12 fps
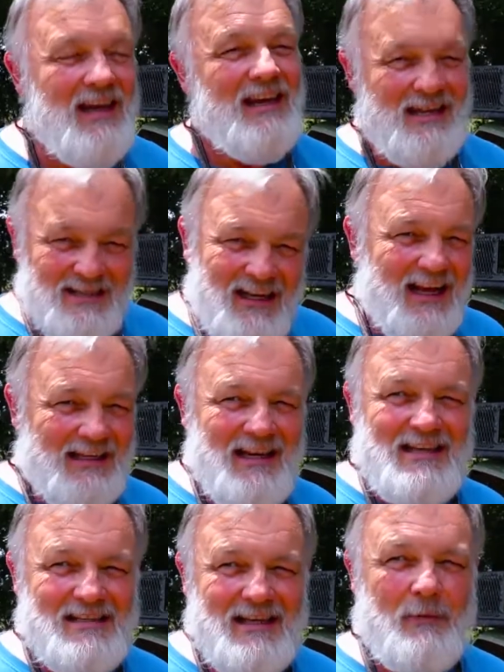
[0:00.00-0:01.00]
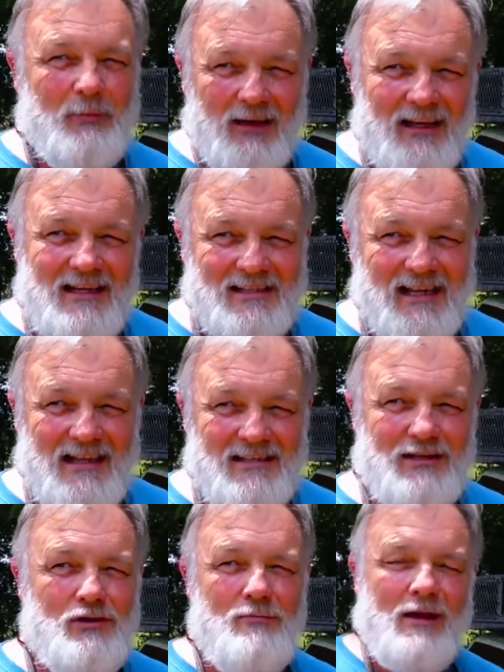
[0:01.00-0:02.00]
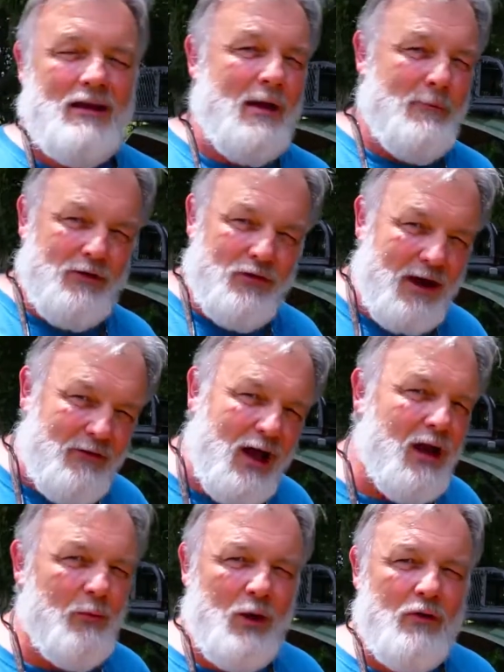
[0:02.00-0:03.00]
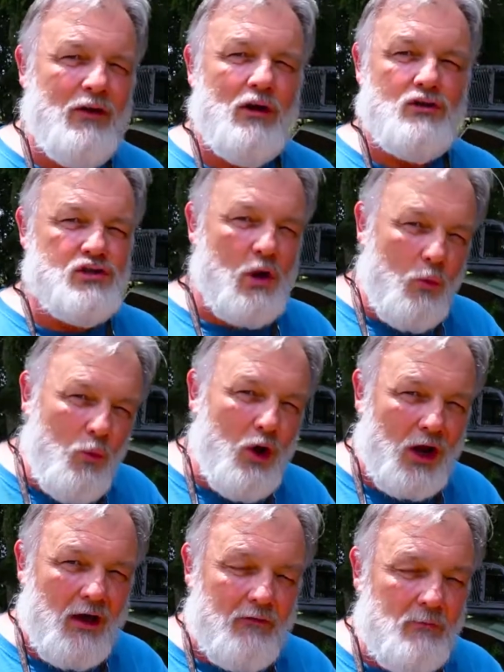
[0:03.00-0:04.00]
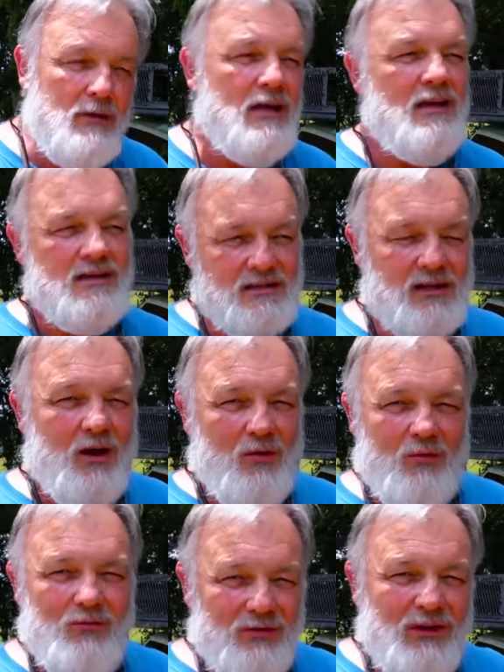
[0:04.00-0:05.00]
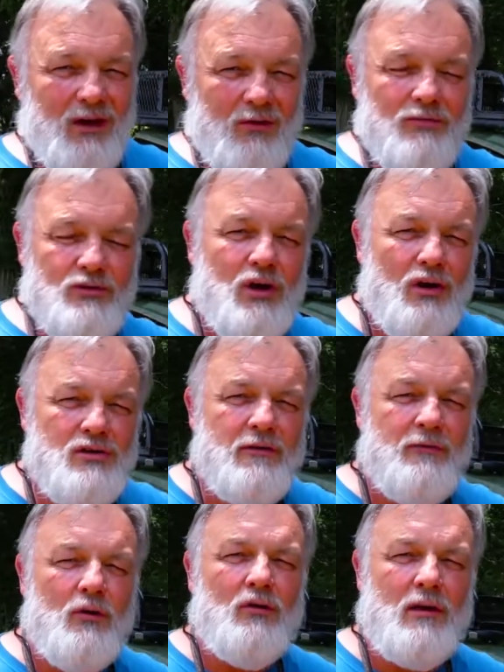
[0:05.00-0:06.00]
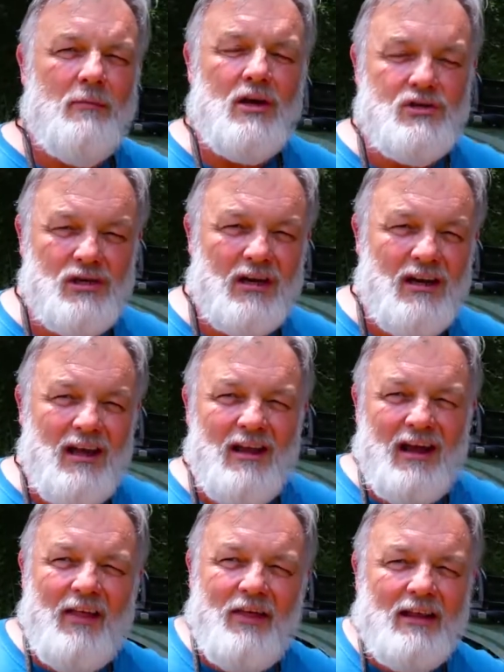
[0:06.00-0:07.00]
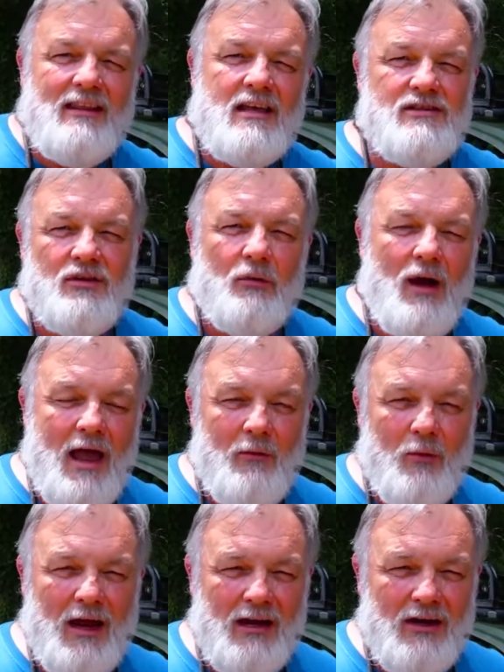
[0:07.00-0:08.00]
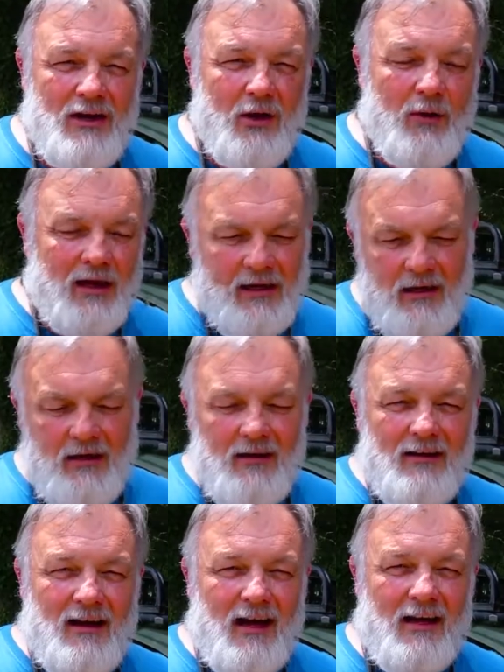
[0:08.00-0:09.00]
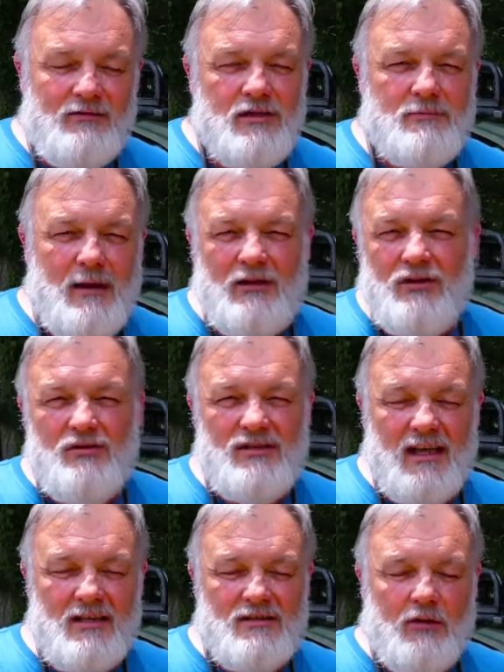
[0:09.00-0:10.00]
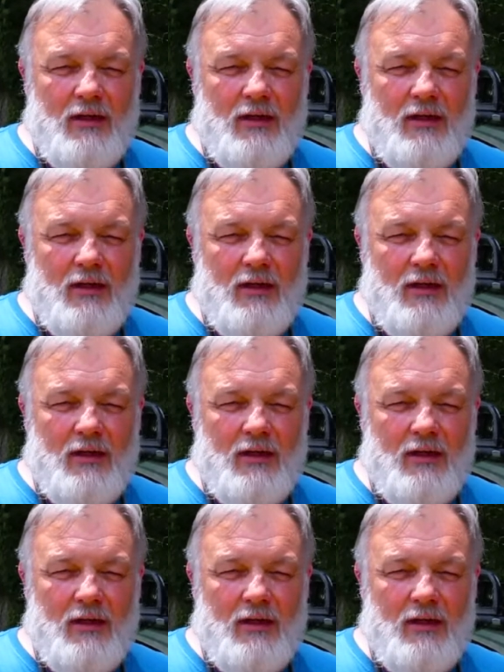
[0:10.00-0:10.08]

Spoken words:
is 19 separate listings, and I may drive all the way over here to show one of them. So, charge your full commission. I think that's the right way to do it. Just my 2 cents on